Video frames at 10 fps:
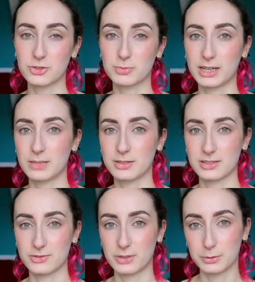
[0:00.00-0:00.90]
to my
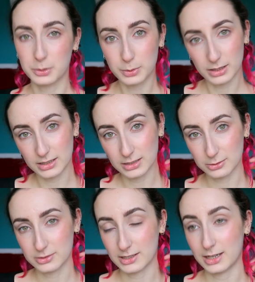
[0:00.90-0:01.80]
emails very quickly
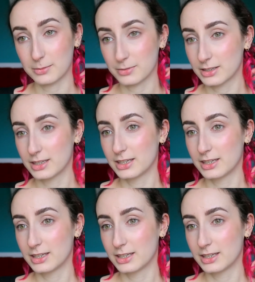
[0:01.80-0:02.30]
all the time,